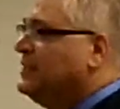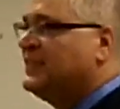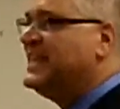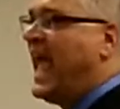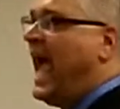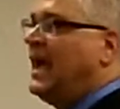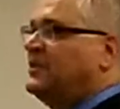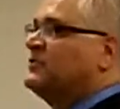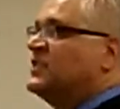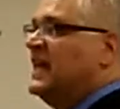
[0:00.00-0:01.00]
You think
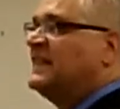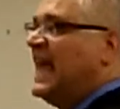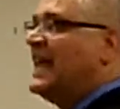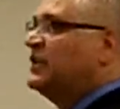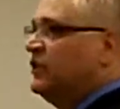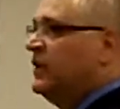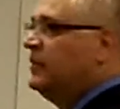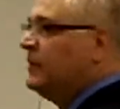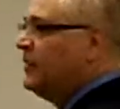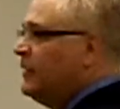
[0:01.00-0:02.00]
actors get that
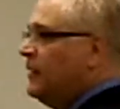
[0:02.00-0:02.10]
good?